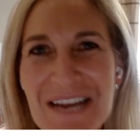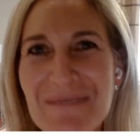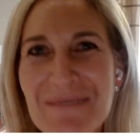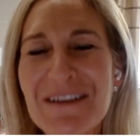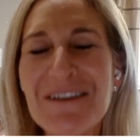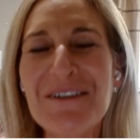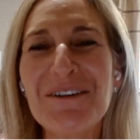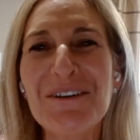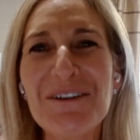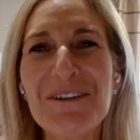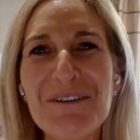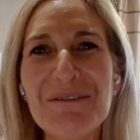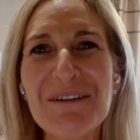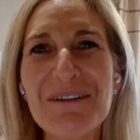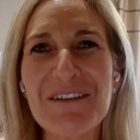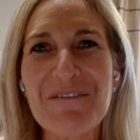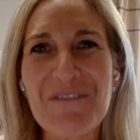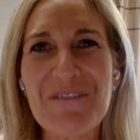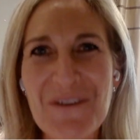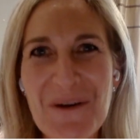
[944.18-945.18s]
I mean, who
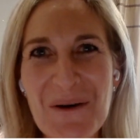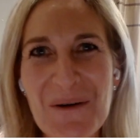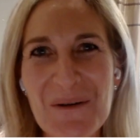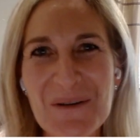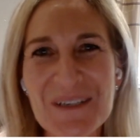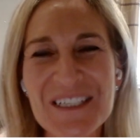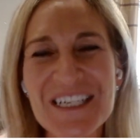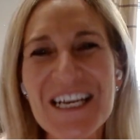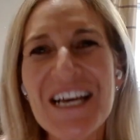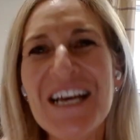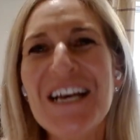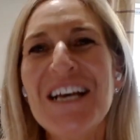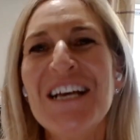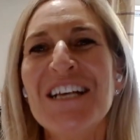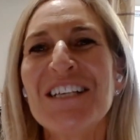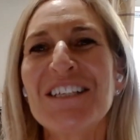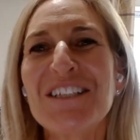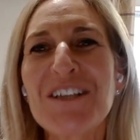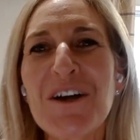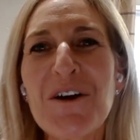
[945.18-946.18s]
would have thought?
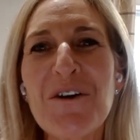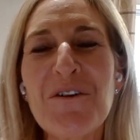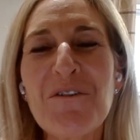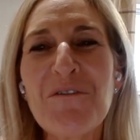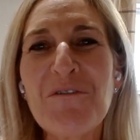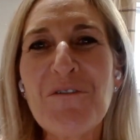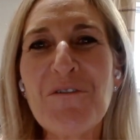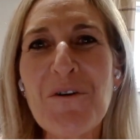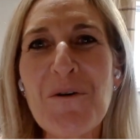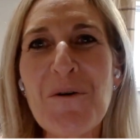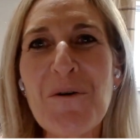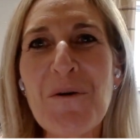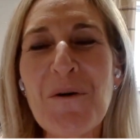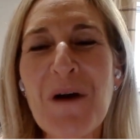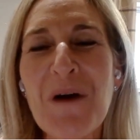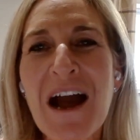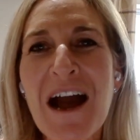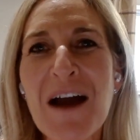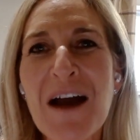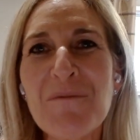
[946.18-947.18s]
So,
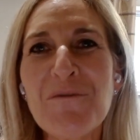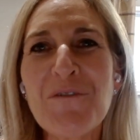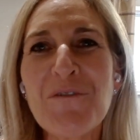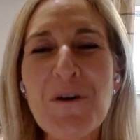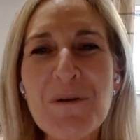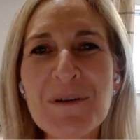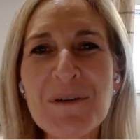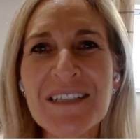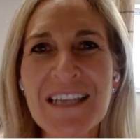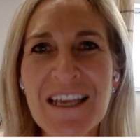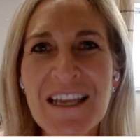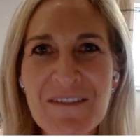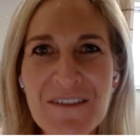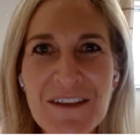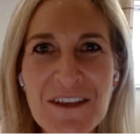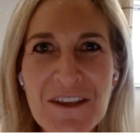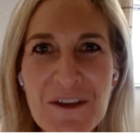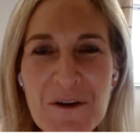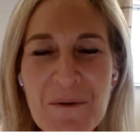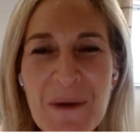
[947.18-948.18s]
for um, folks in
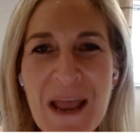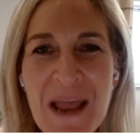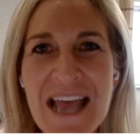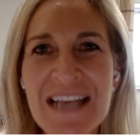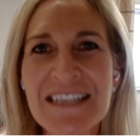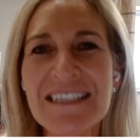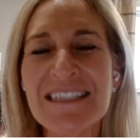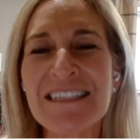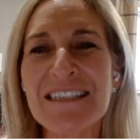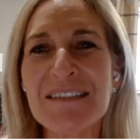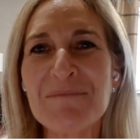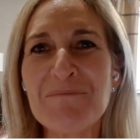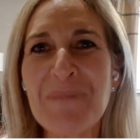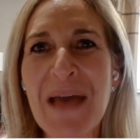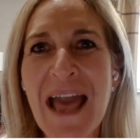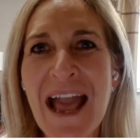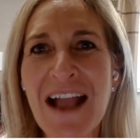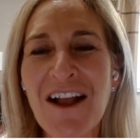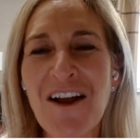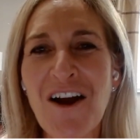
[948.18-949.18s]
the US,
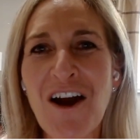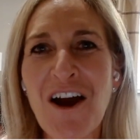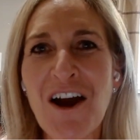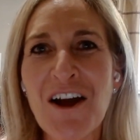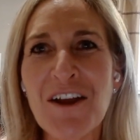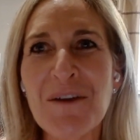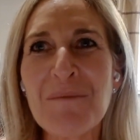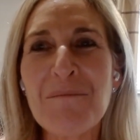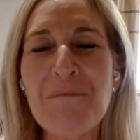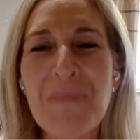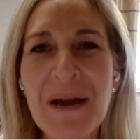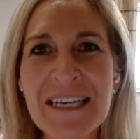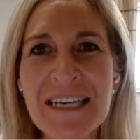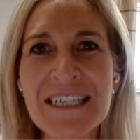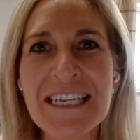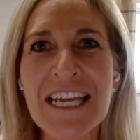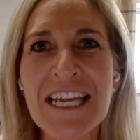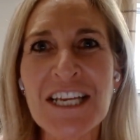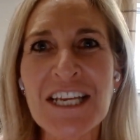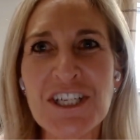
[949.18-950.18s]
back on
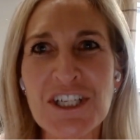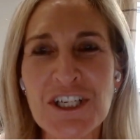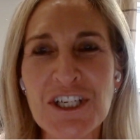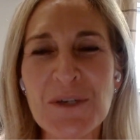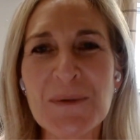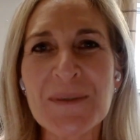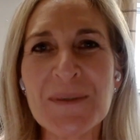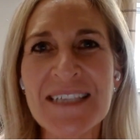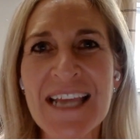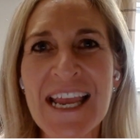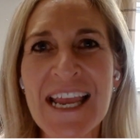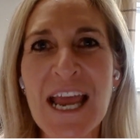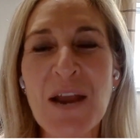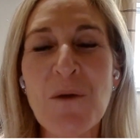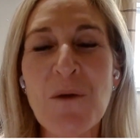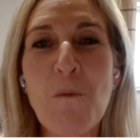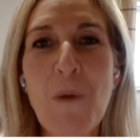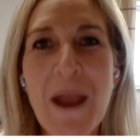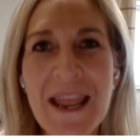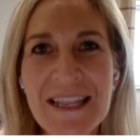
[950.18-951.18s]
Monday, Tuesday,
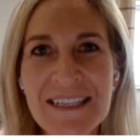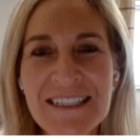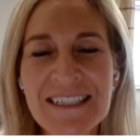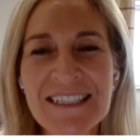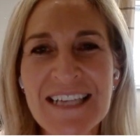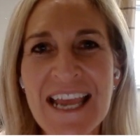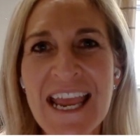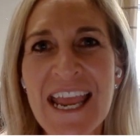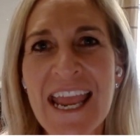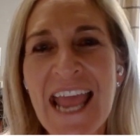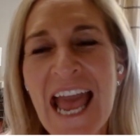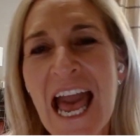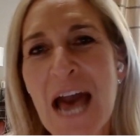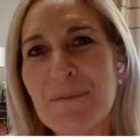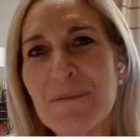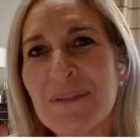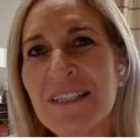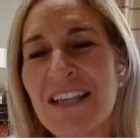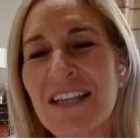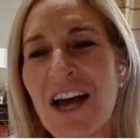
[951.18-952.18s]
and Wednesday,
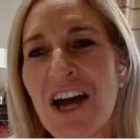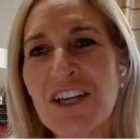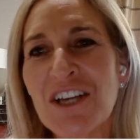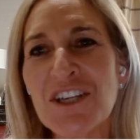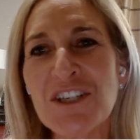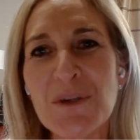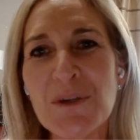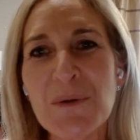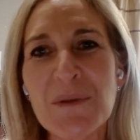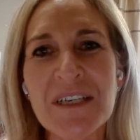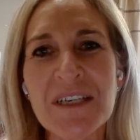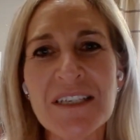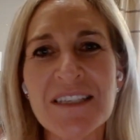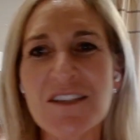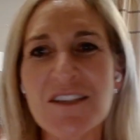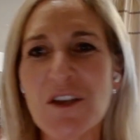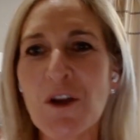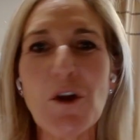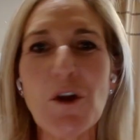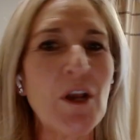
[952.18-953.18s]
Amazon do
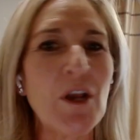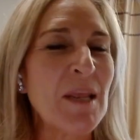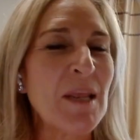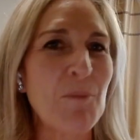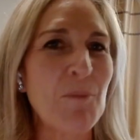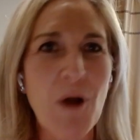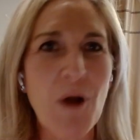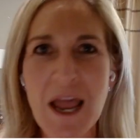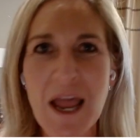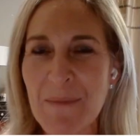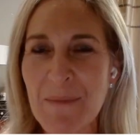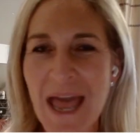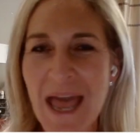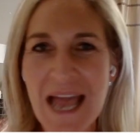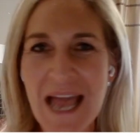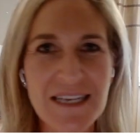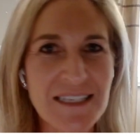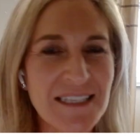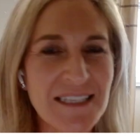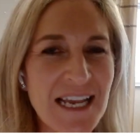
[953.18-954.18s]
this early Prime
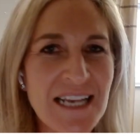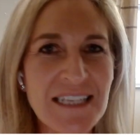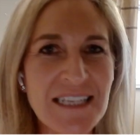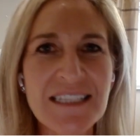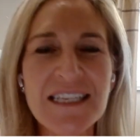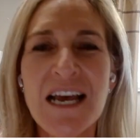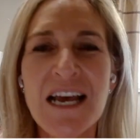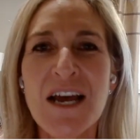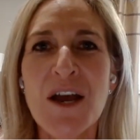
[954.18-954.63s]
Access